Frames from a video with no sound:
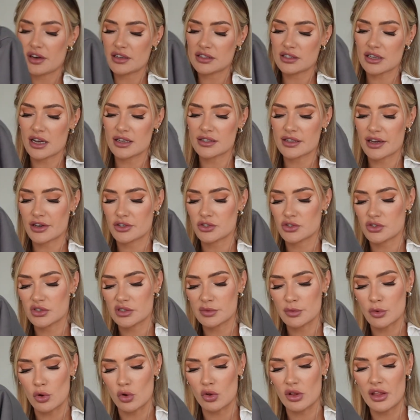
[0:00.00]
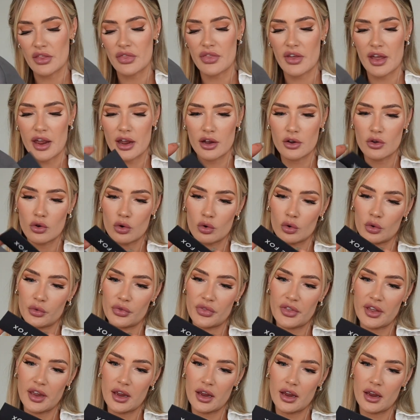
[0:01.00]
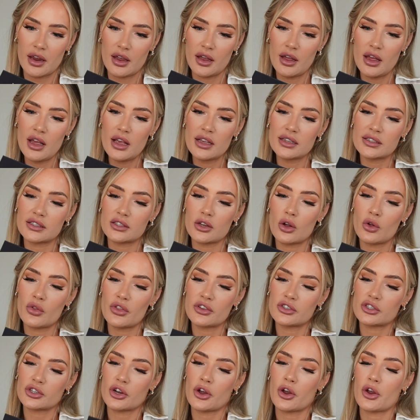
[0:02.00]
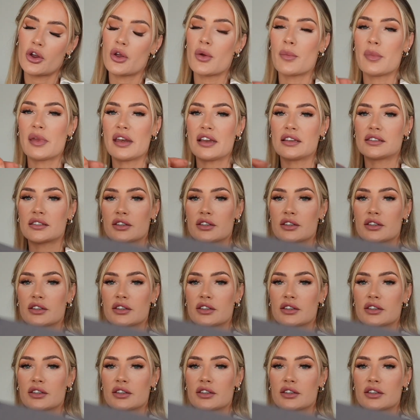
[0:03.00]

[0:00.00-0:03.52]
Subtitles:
in a size extra small, and they are called the Stole the Show mini